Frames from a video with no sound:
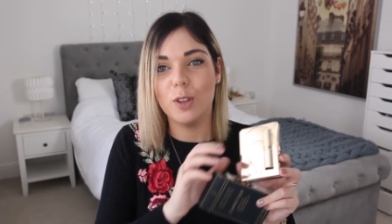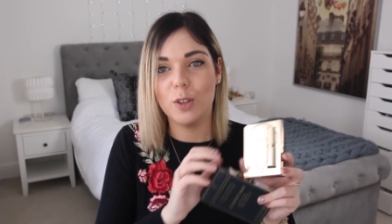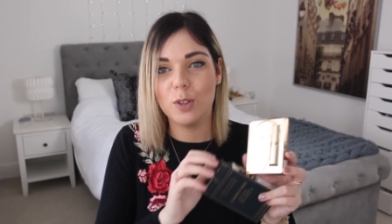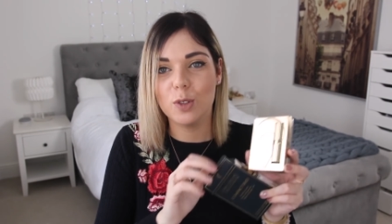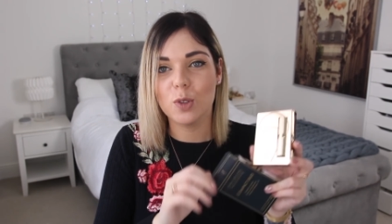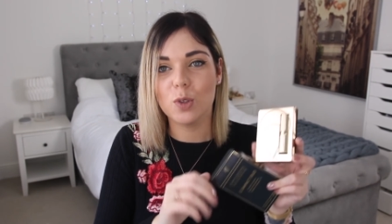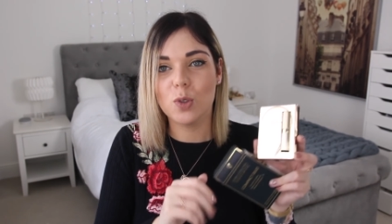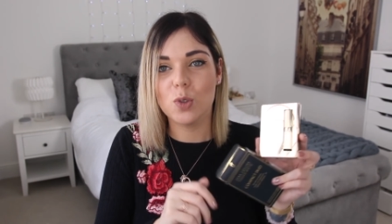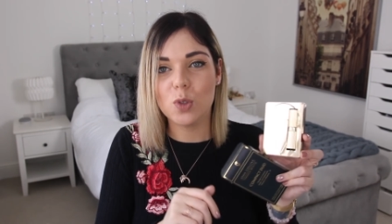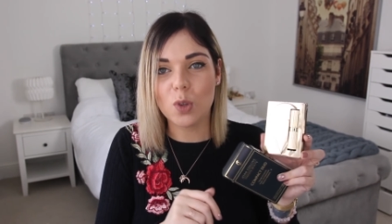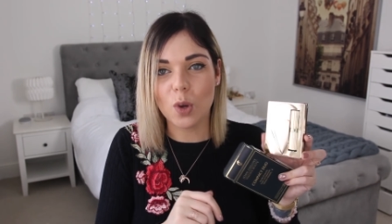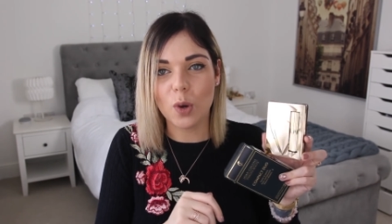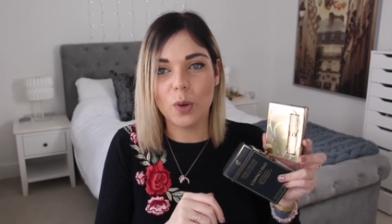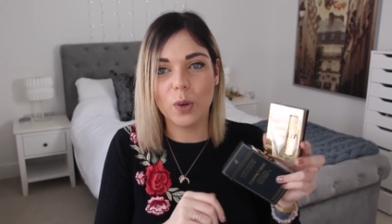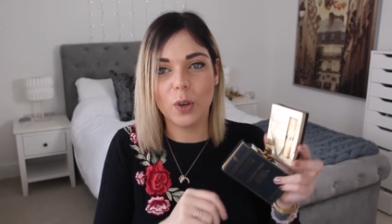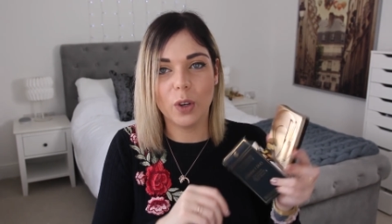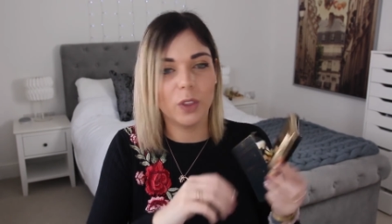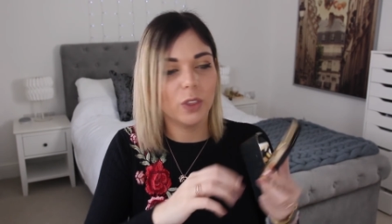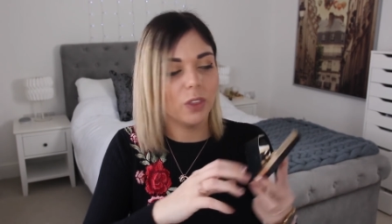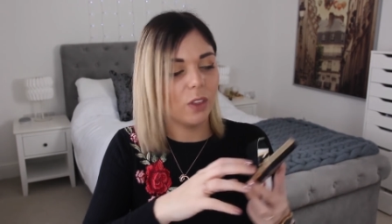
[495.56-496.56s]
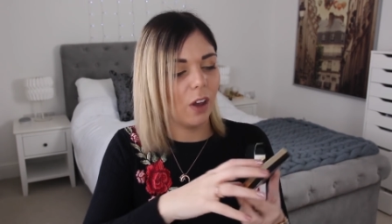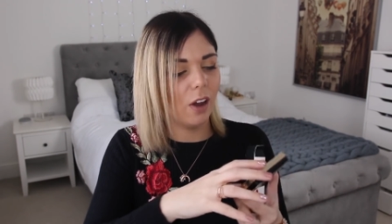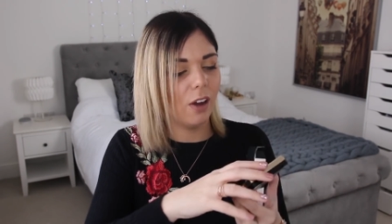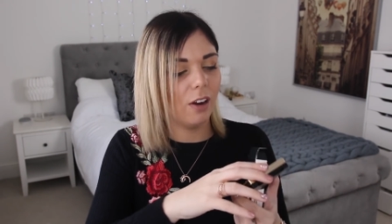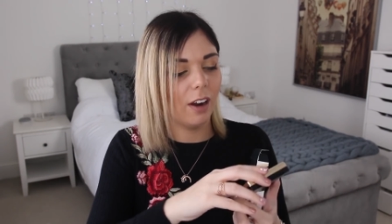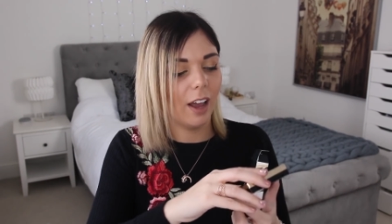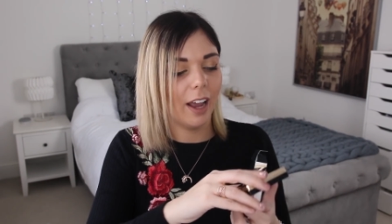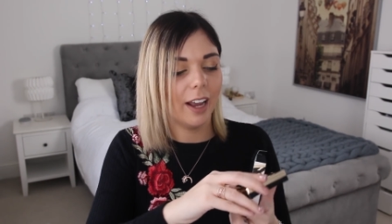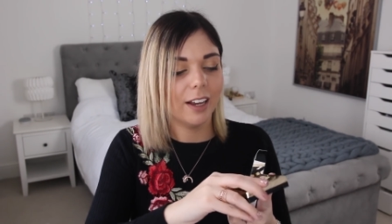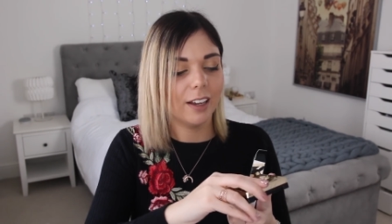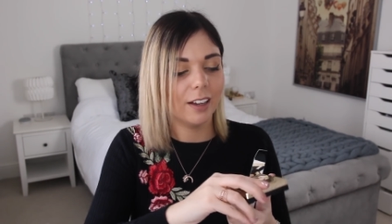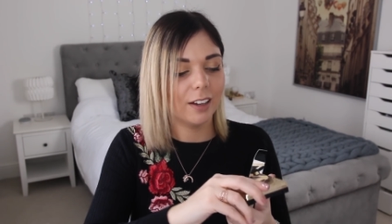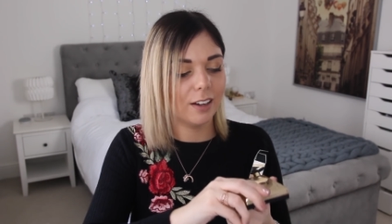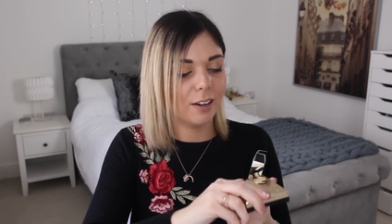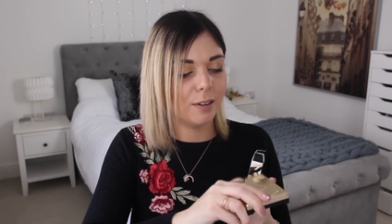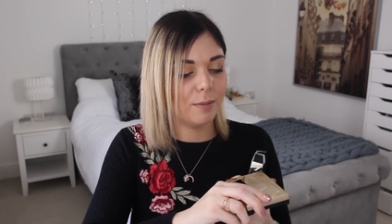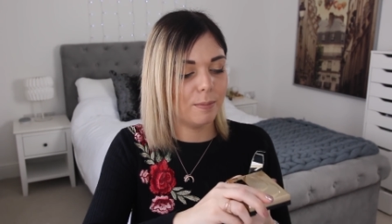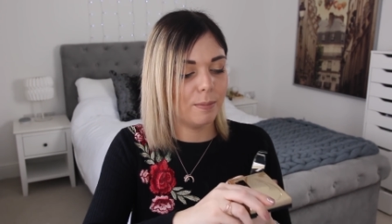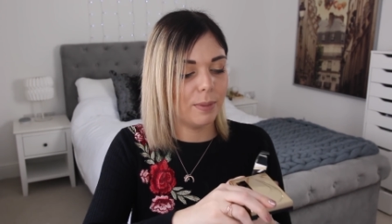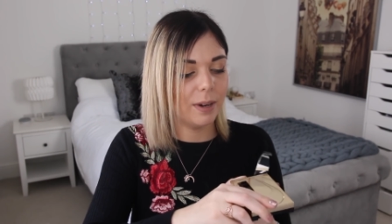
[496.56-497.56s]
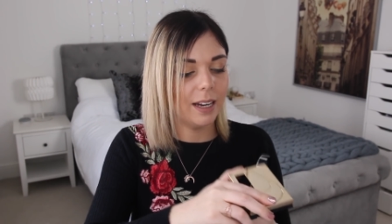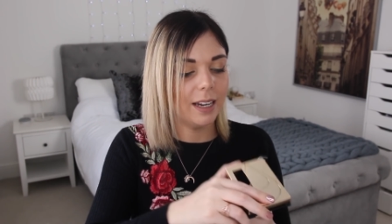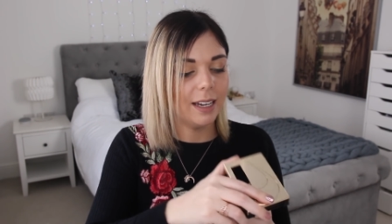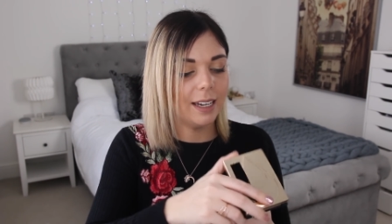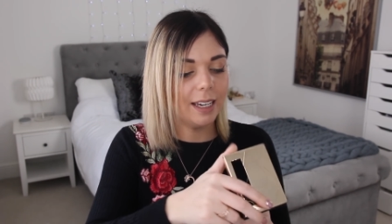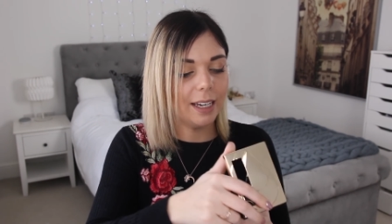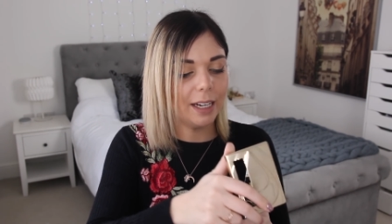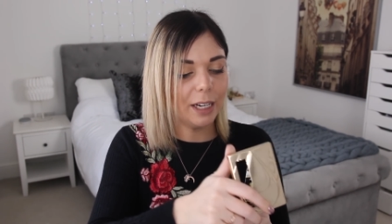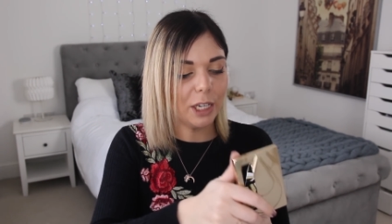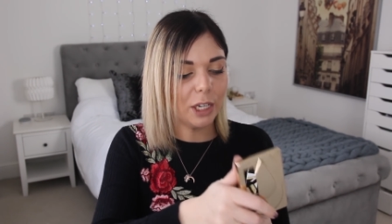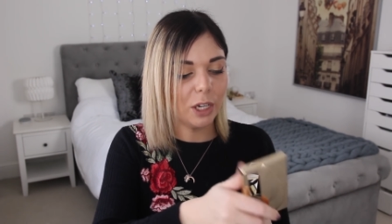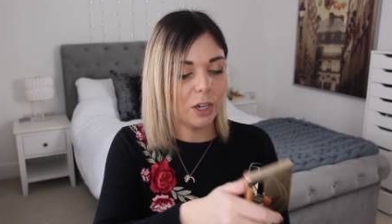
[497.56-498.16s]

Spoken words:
These are so good though, like completely